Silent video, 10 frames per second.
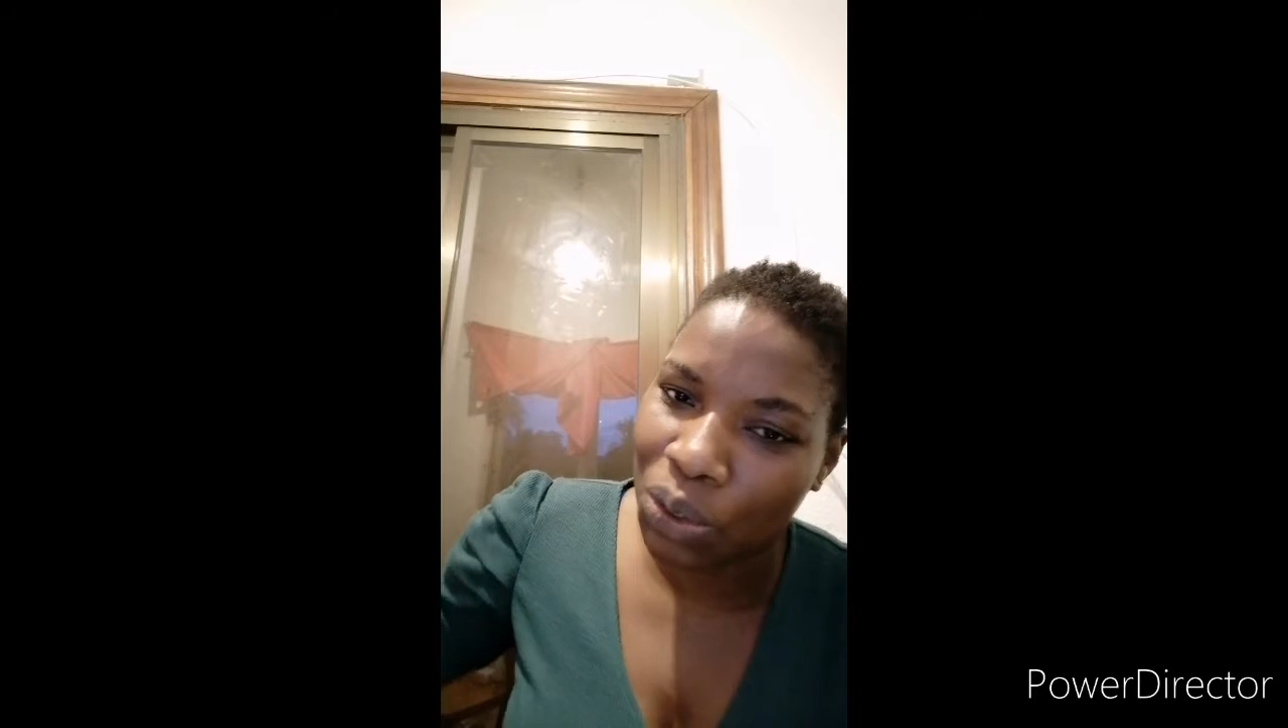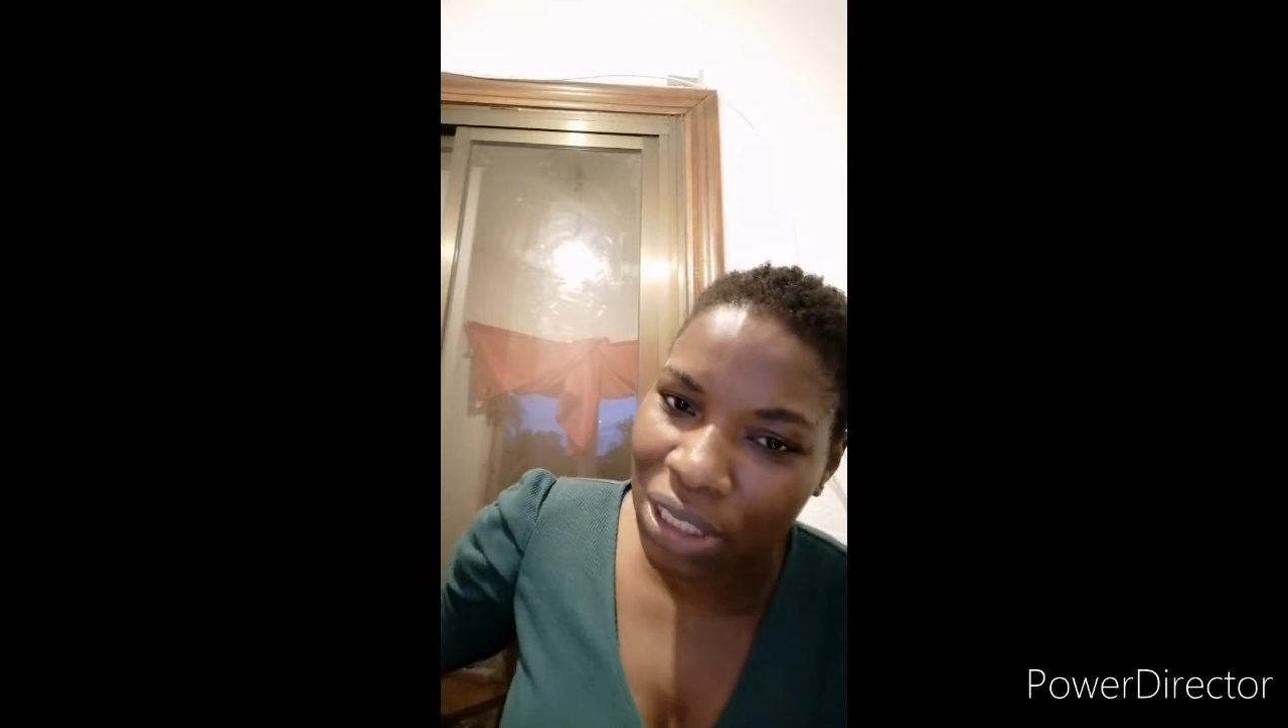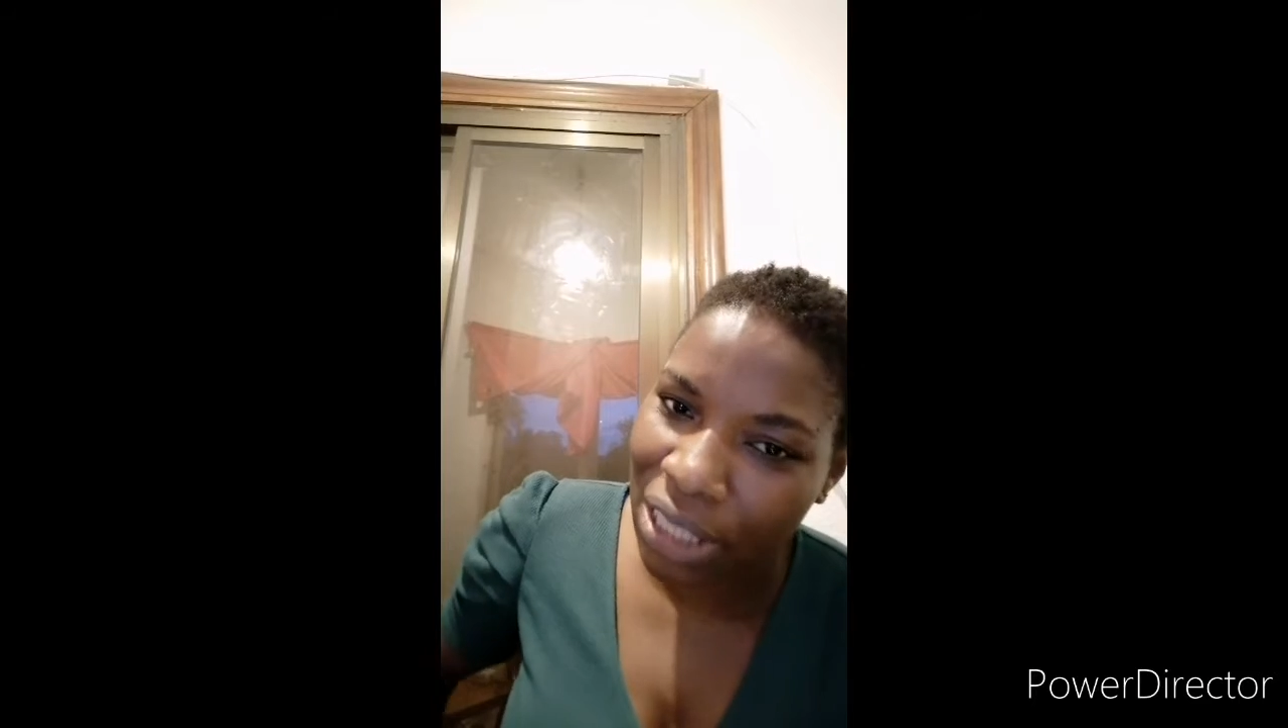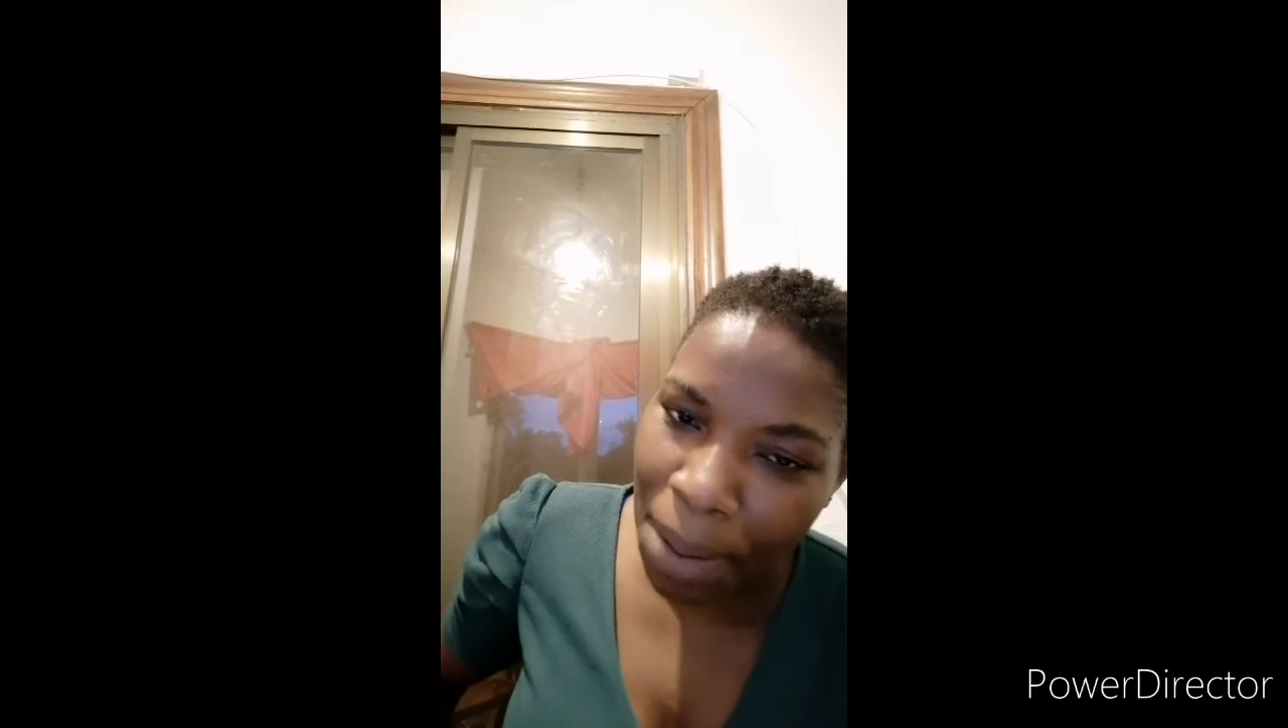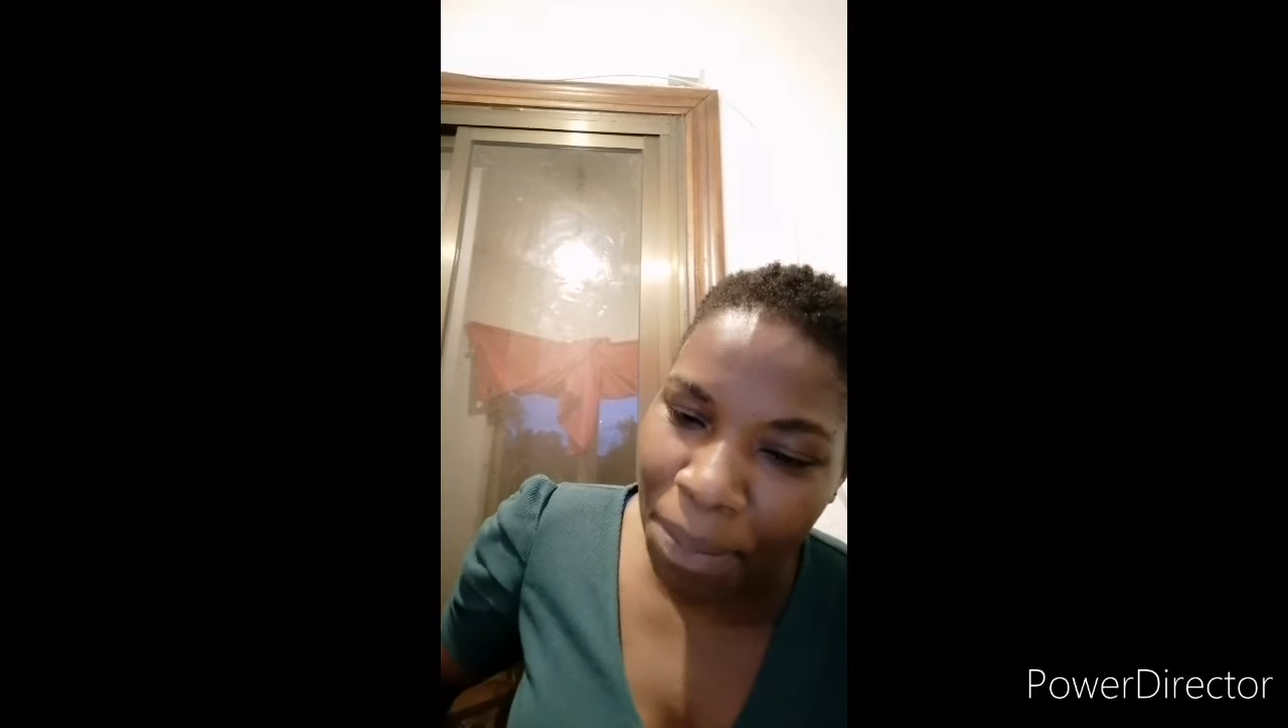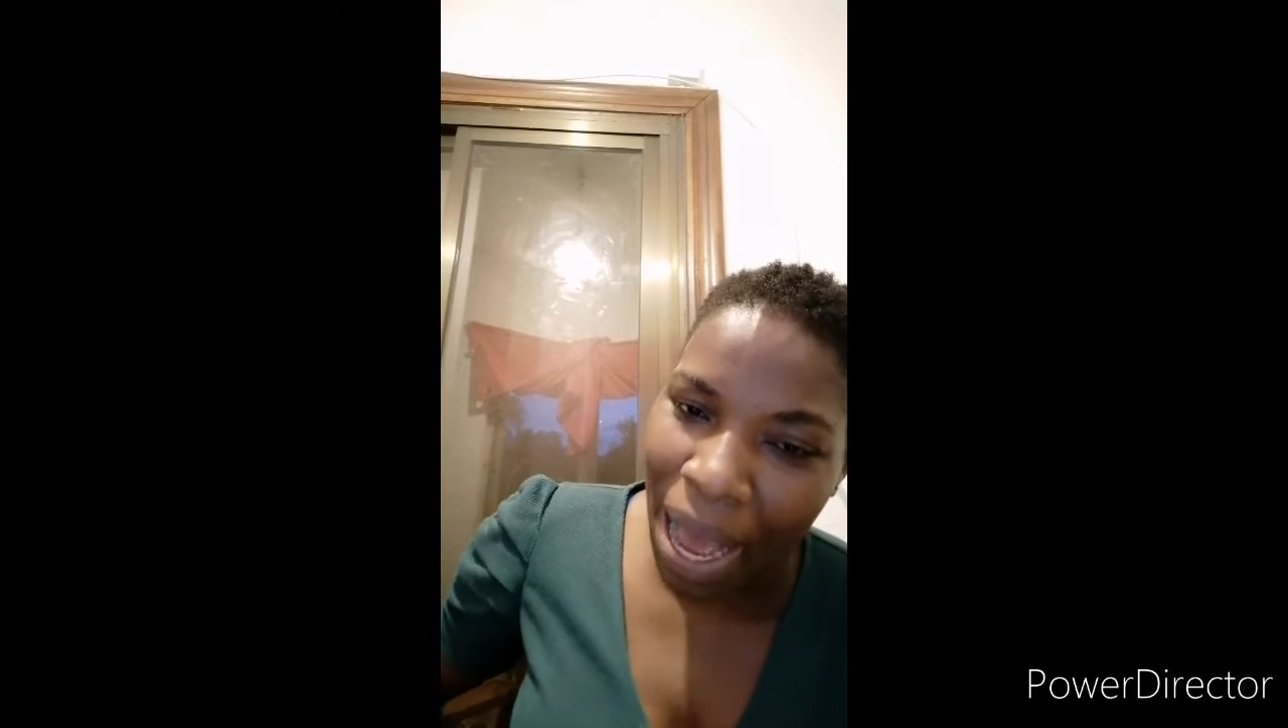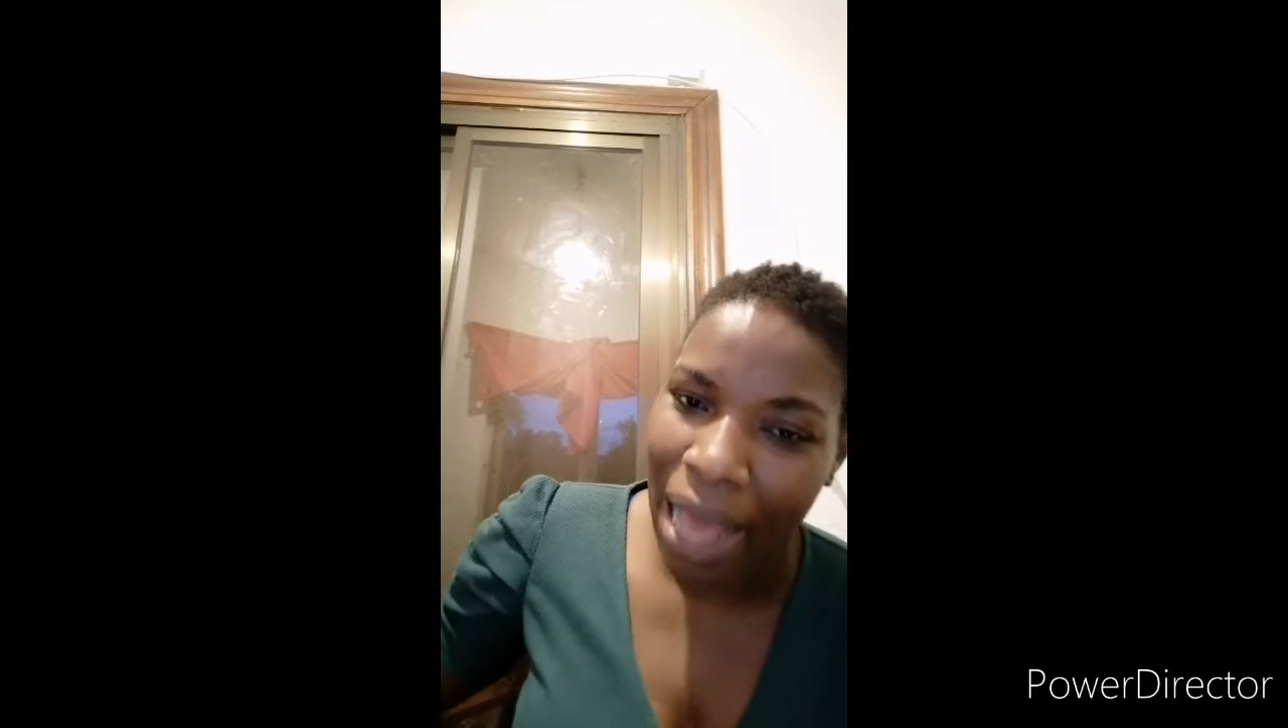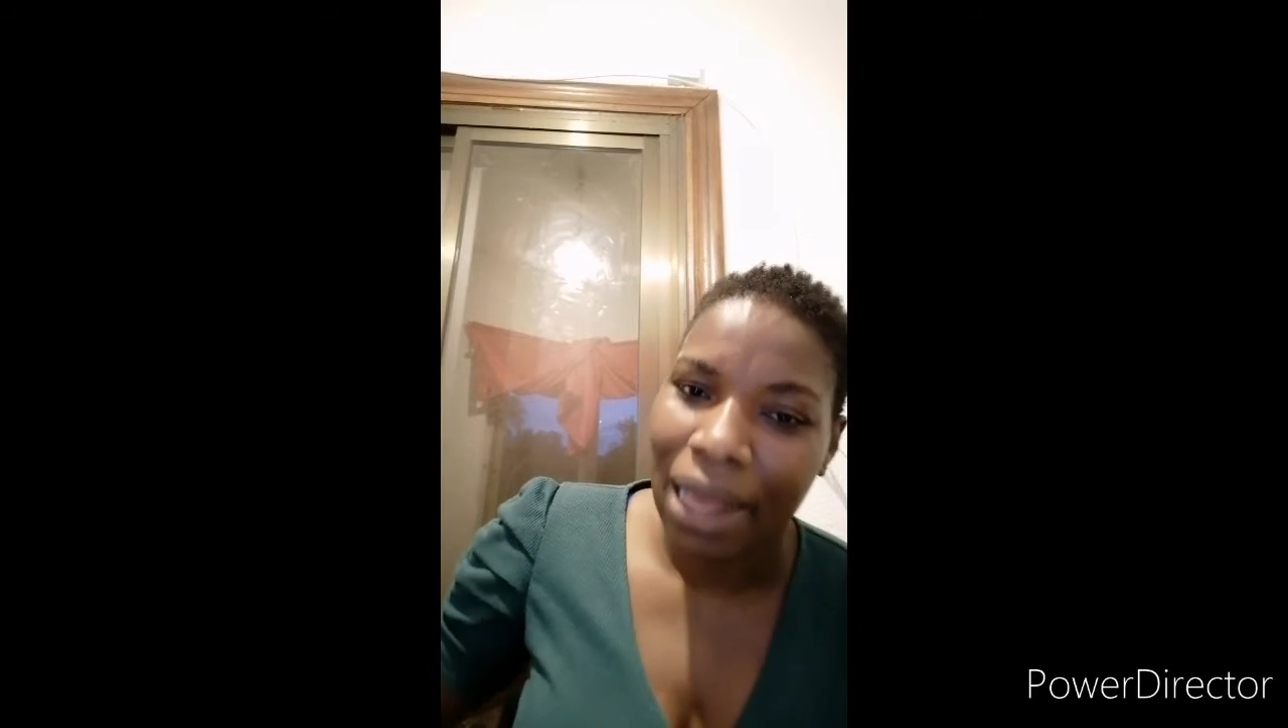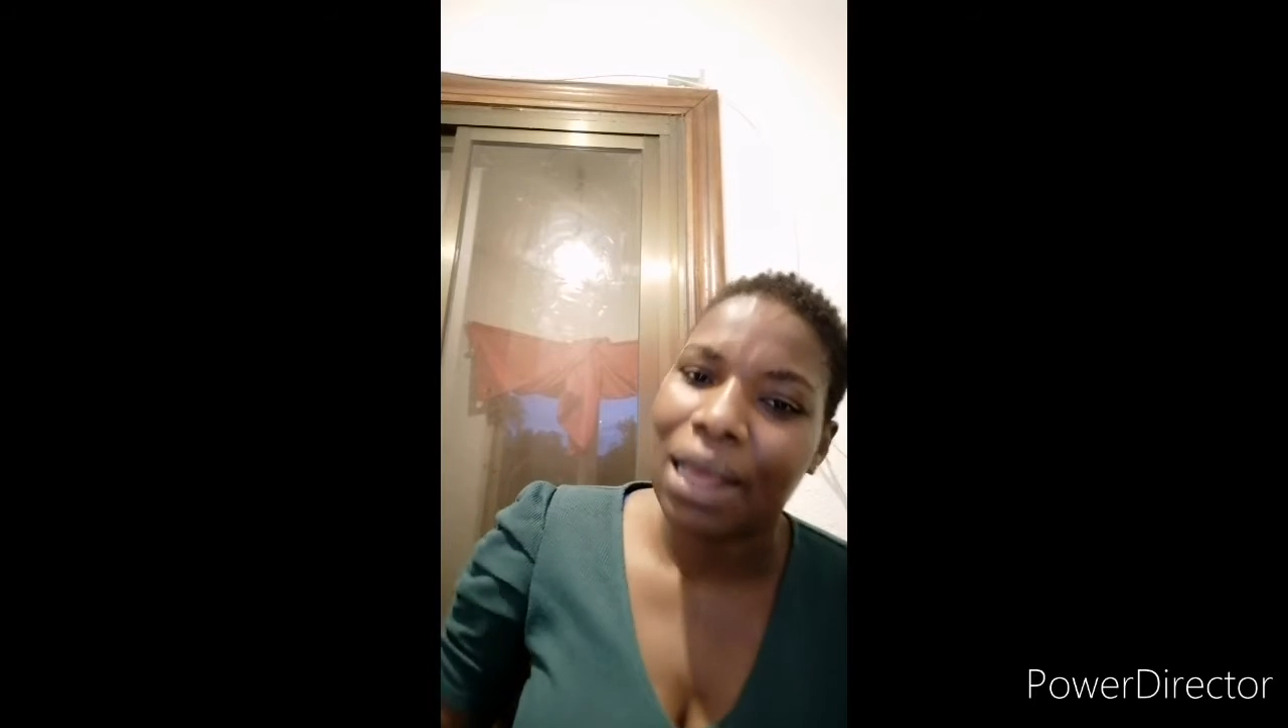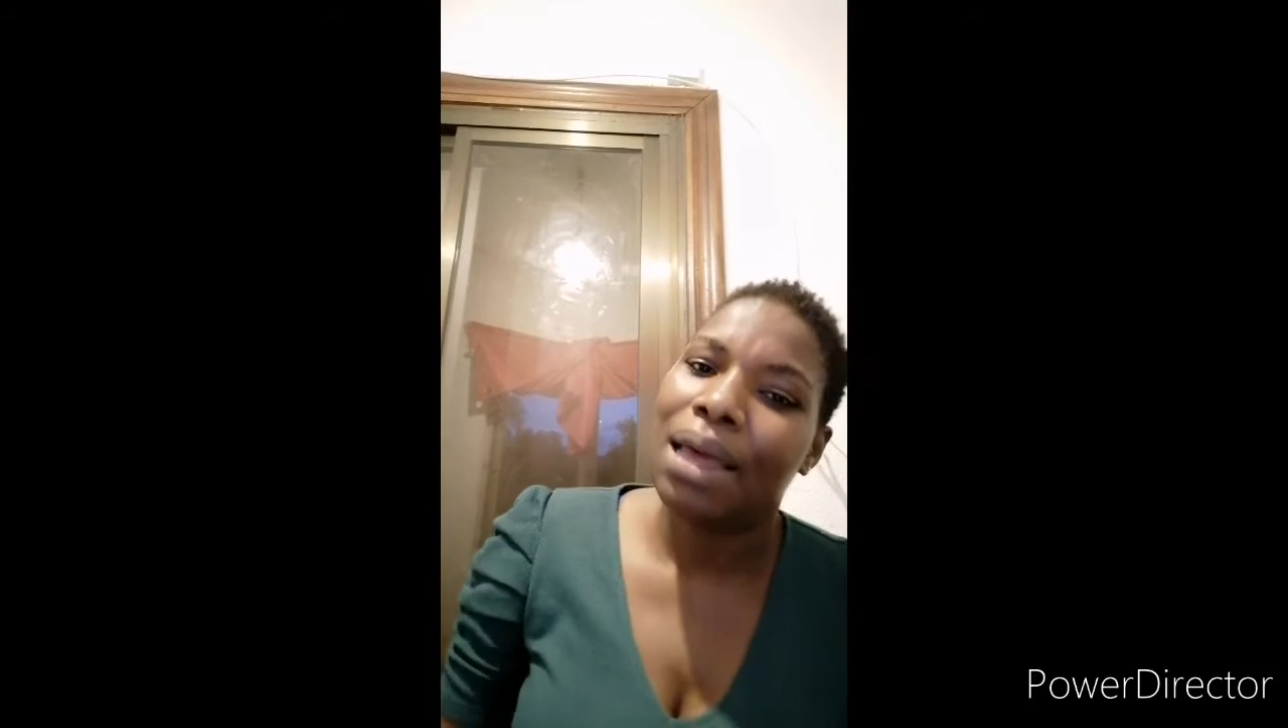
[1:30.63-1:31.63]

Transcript: to December.